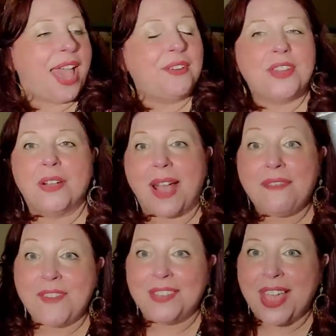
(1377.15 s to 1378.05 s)
I don't know.
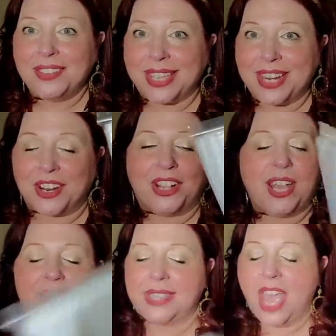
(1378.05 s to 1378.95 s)
I found out later
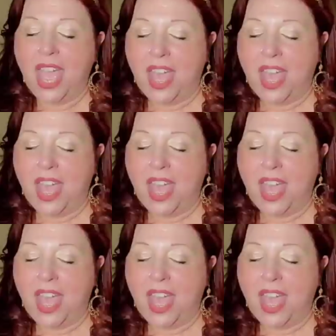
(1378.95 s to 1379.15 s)
because